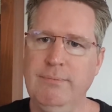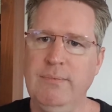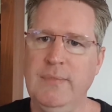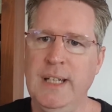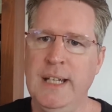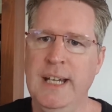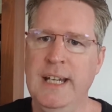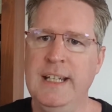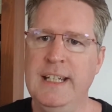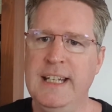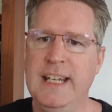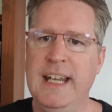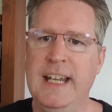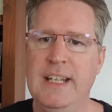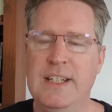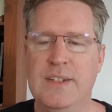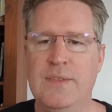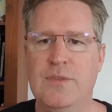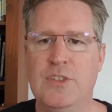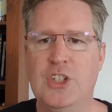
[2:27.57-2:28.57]
in the
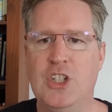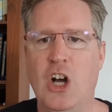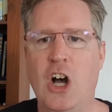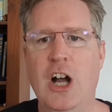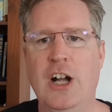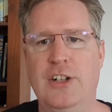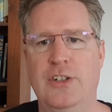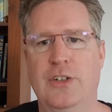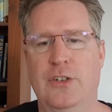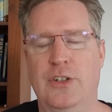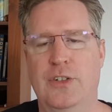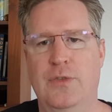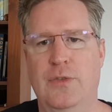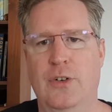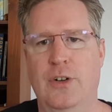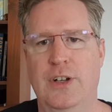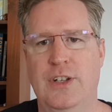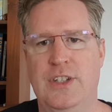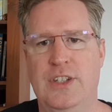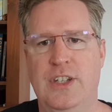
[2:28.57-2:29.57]
case of doctors,
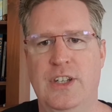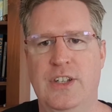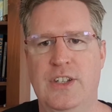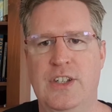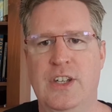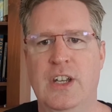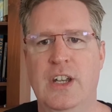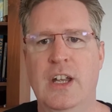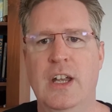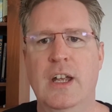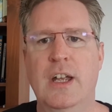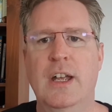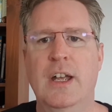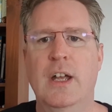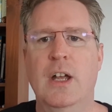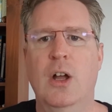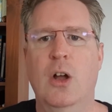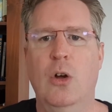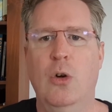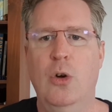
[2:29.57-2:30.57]
for instance,
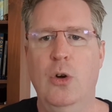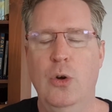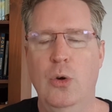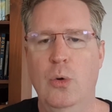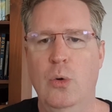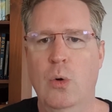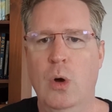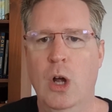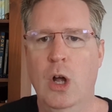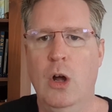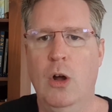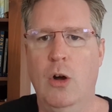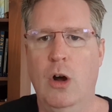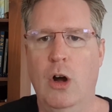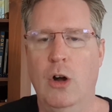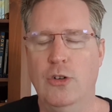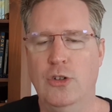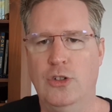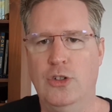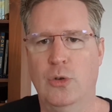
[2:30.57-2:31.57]
who
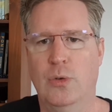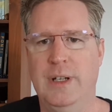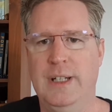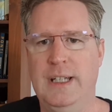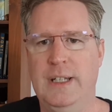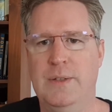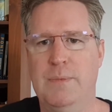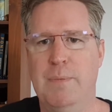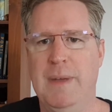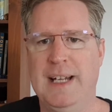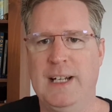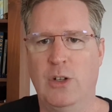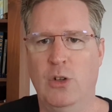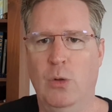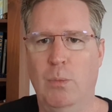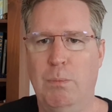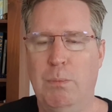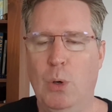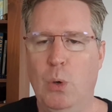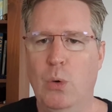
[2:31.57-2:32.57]
join these
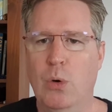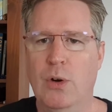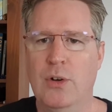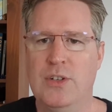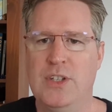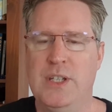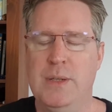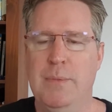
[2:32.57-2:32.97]
medical boards.